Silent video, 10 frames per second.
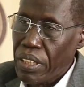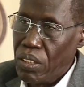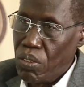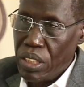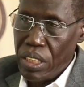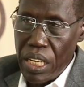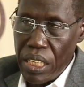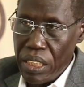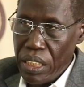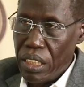in
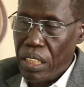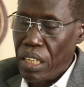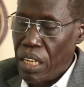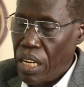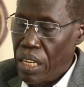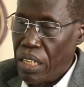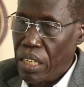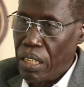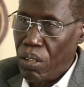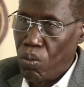2019, and
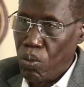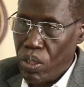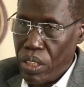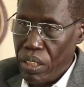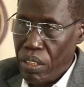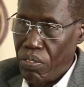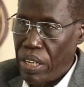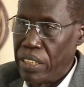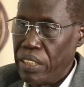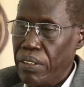we were
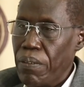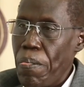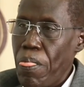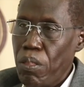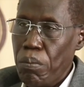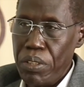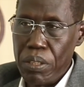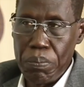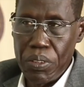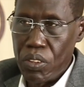invited to meet
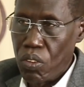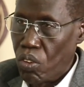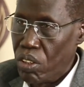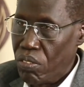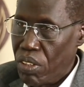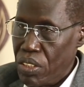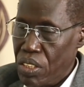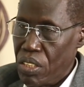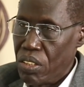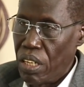the president or the
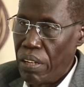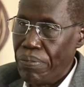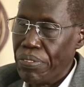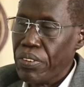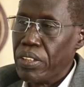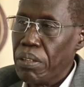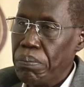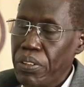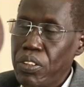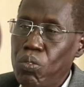vice chancellor, the
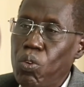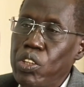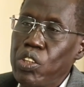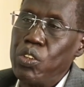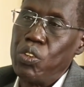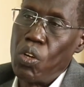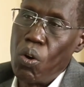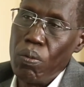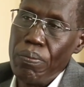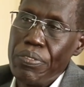president wanted to
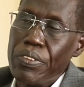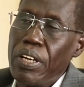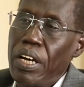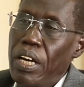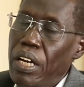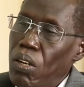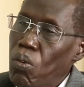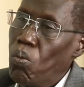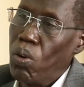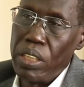know
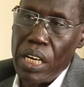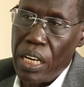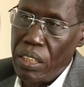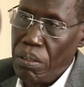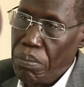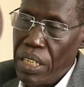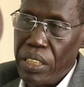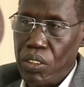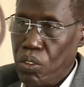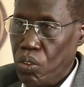what are the
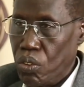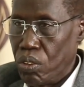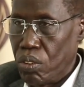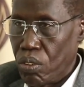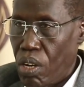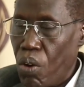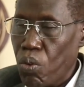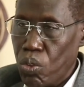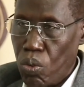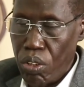banning issues. So I
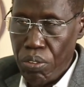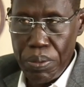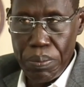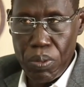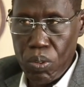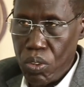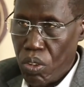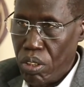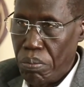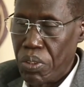was one of the people who
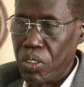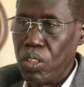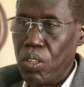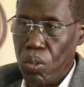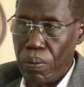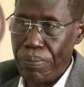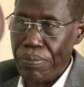told the president, look.